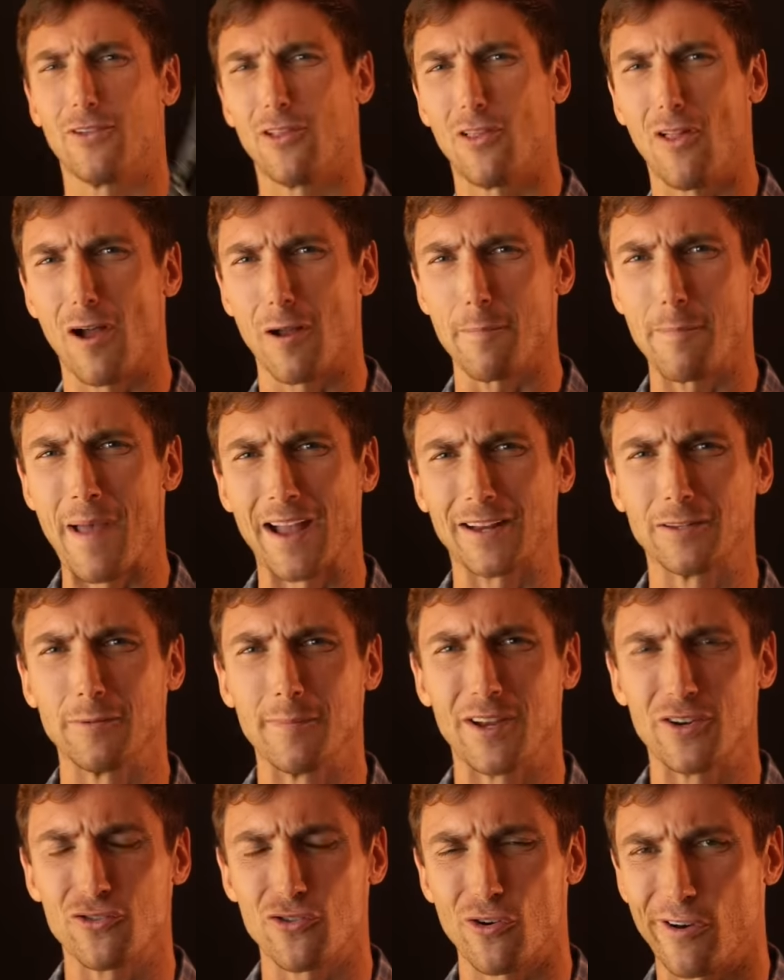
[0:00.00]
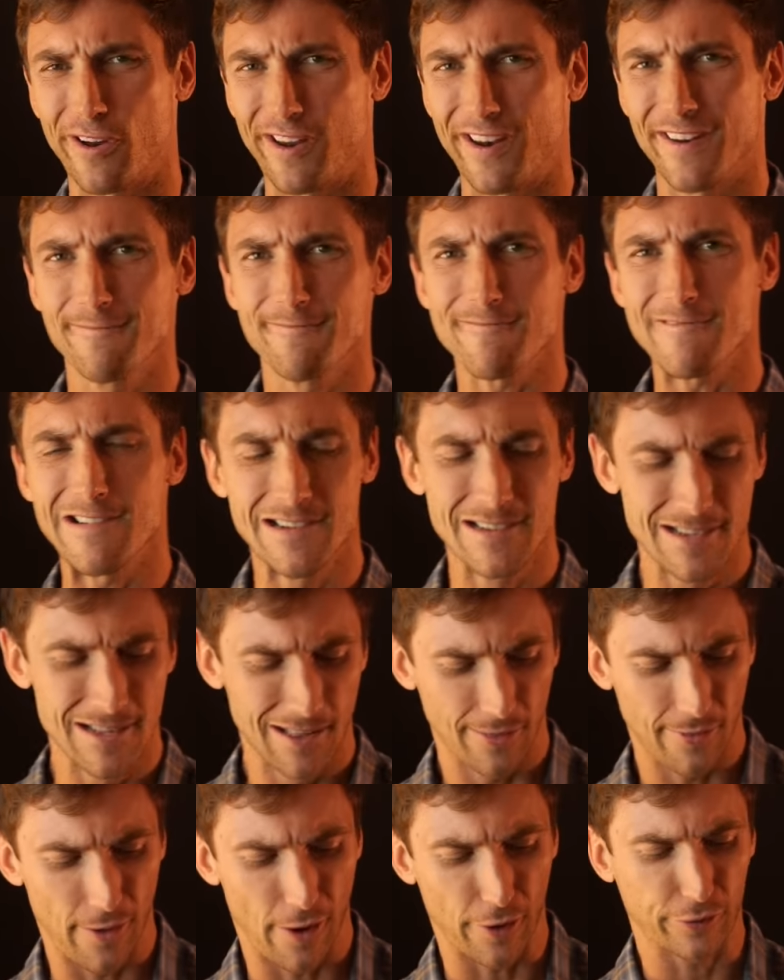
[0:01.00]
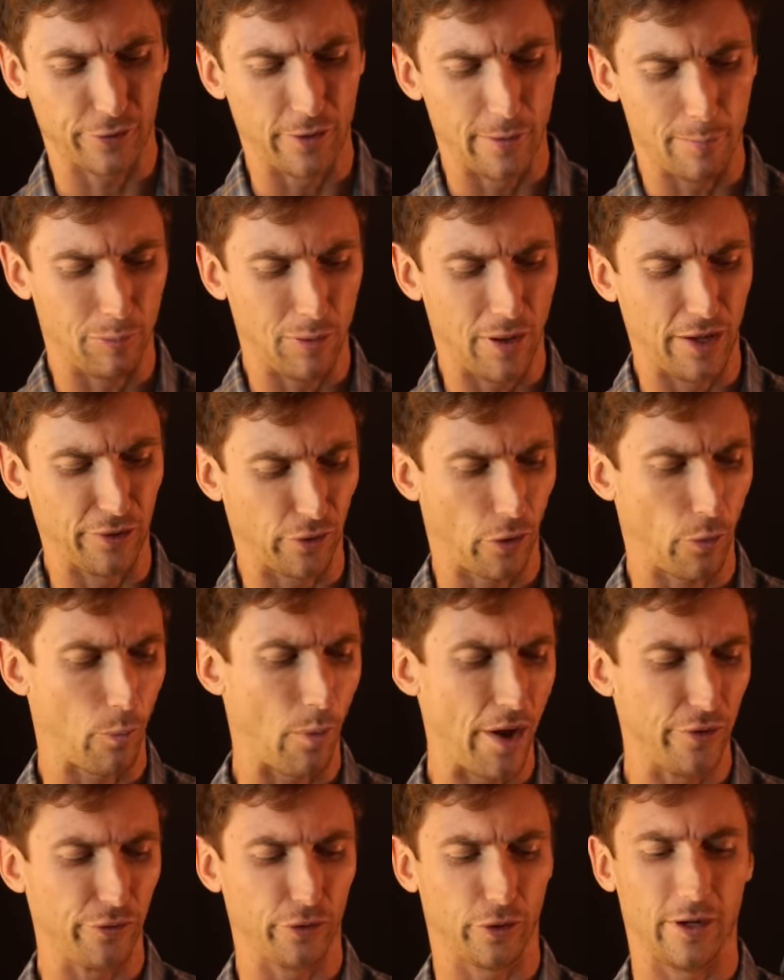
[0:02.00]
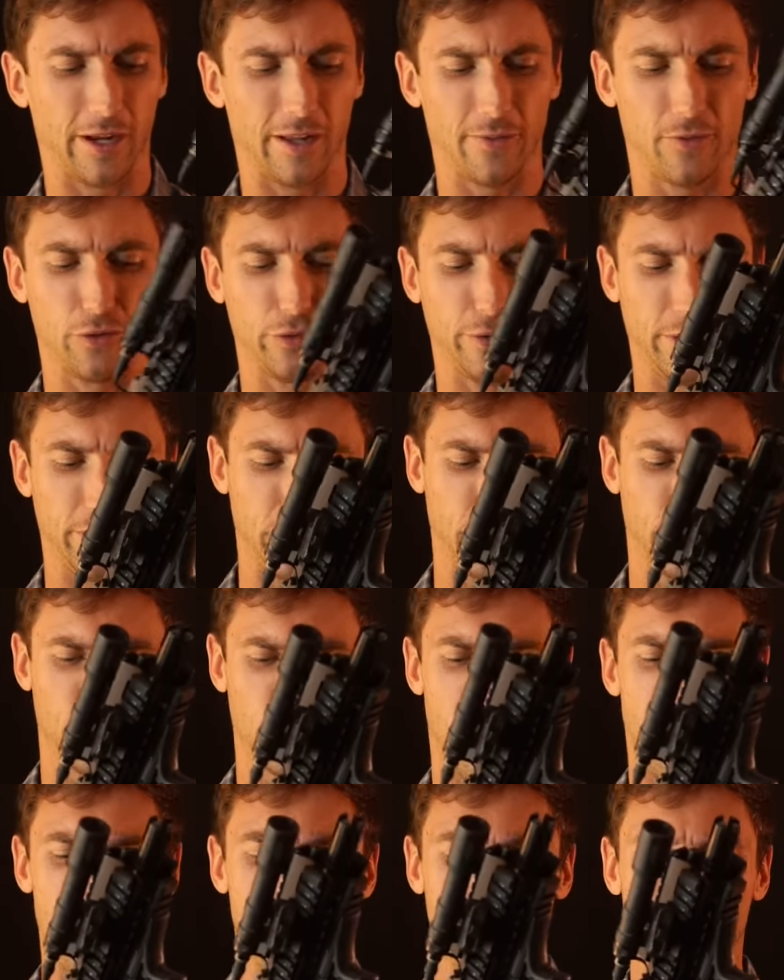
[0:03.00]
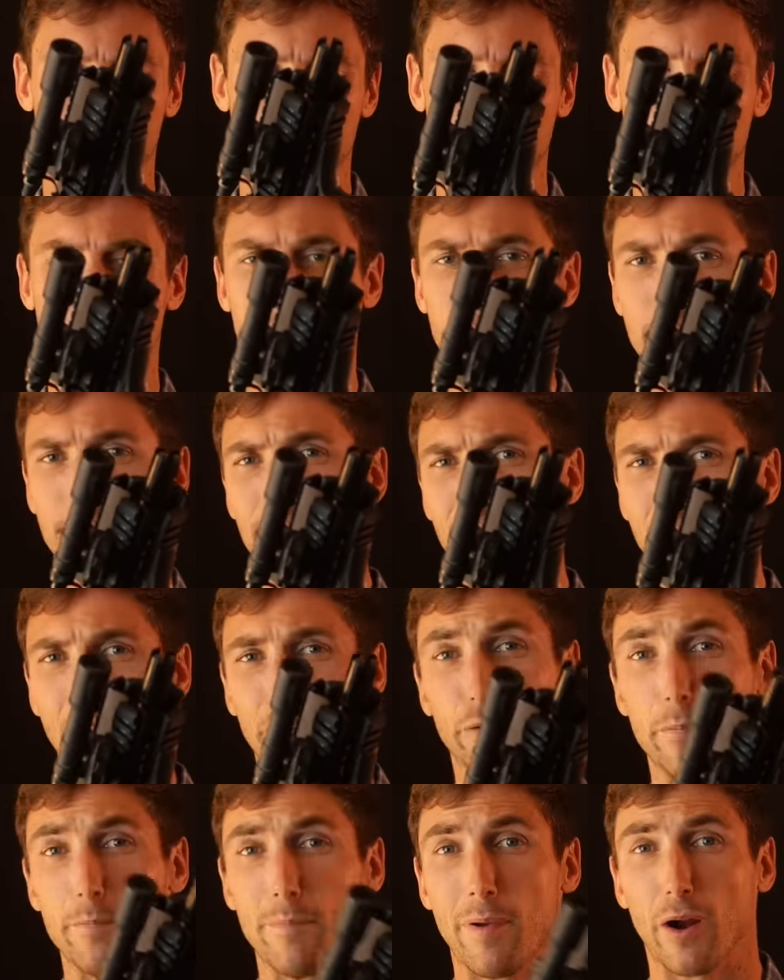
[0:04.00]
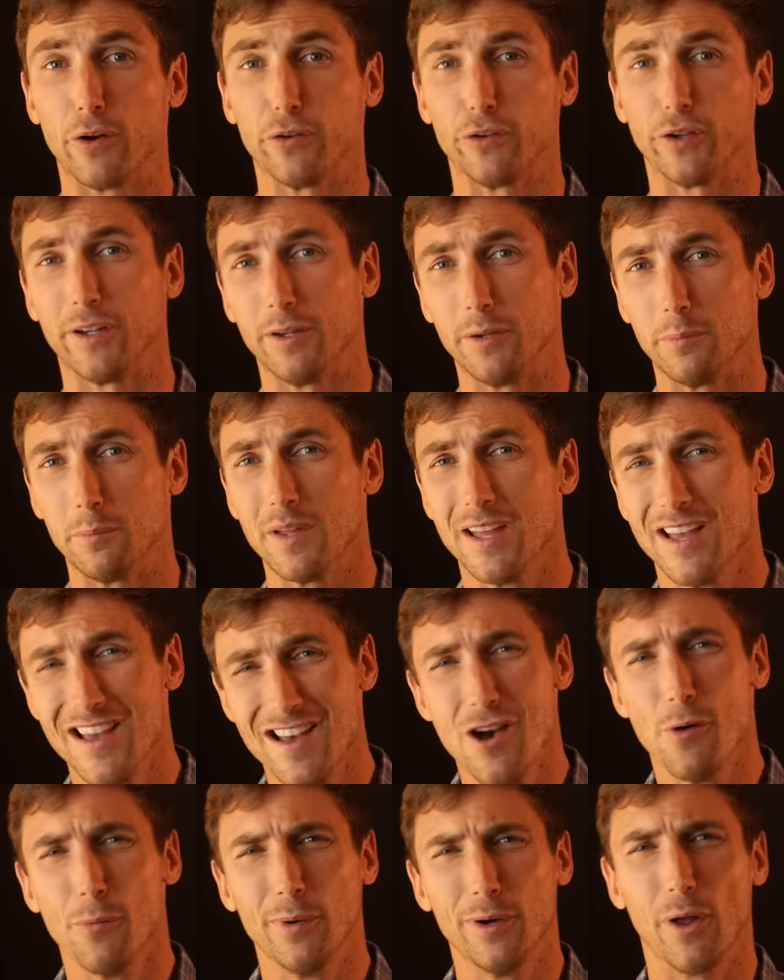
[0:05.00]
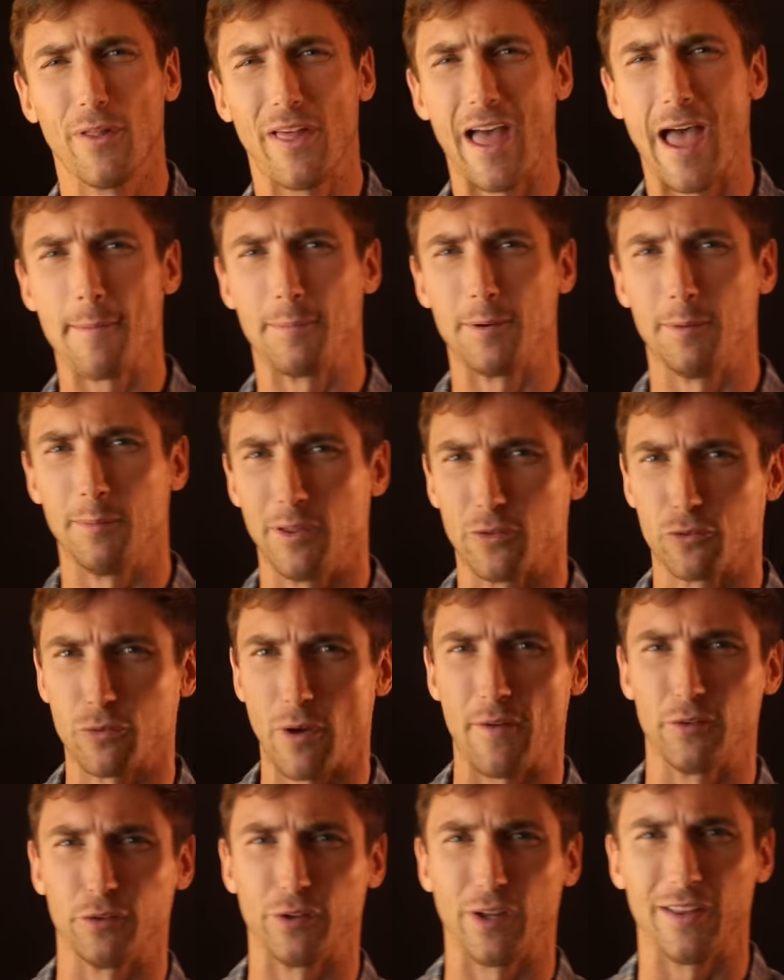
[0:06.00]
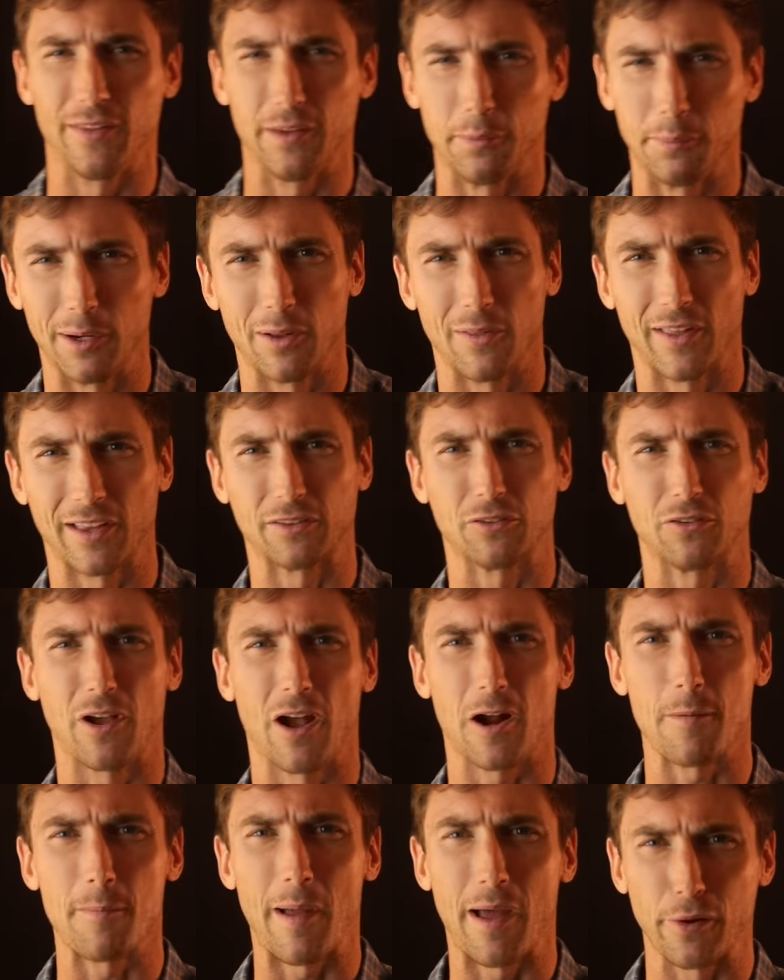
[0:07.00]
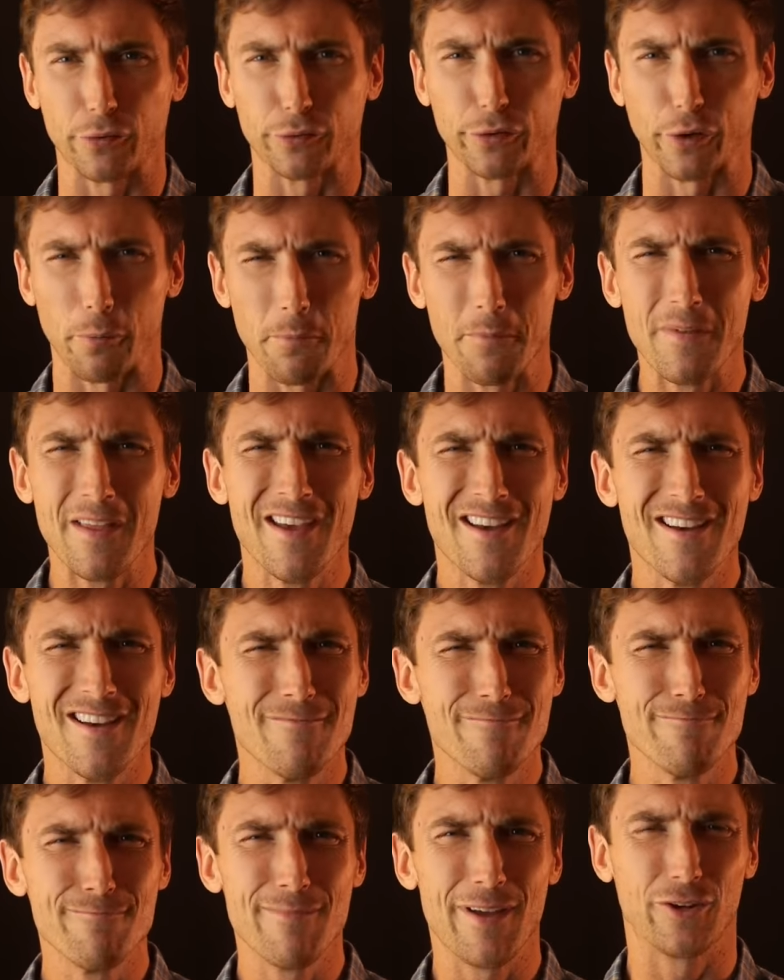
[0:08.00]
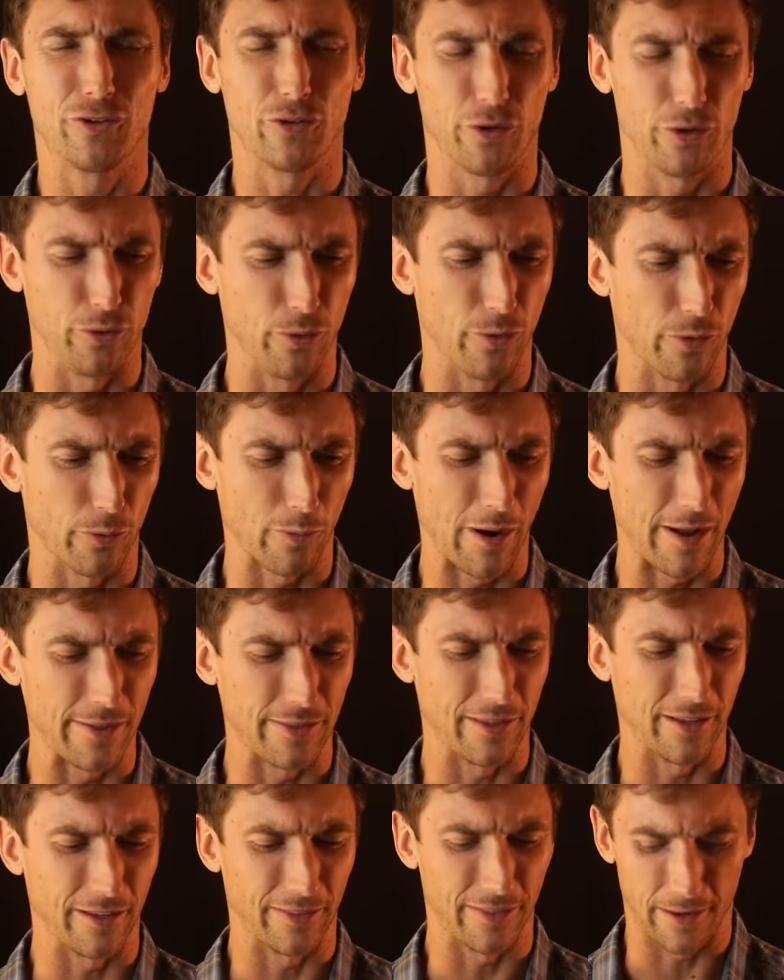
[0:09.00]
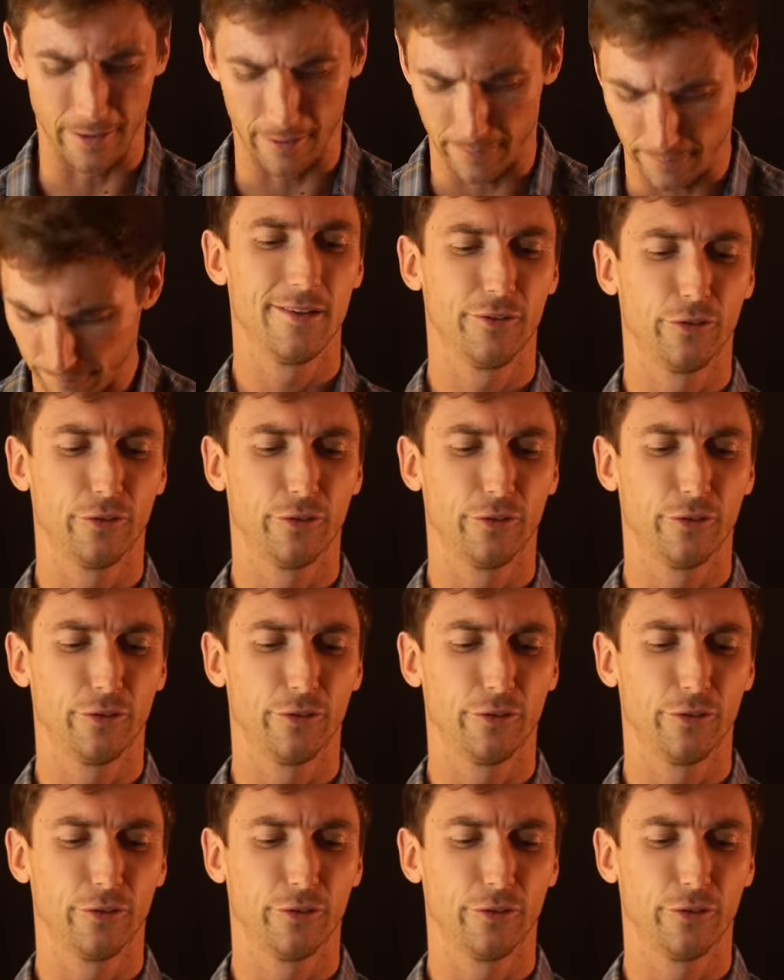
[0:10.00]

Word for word: of a lock back to make sure it locks into place. Otherwise, you're gonna get this thing just dropping on you, and that's embarrassing. You, we know that happened to me with Travis Haley, and we don't like to talk about it, so make sure you're doing the right thing there.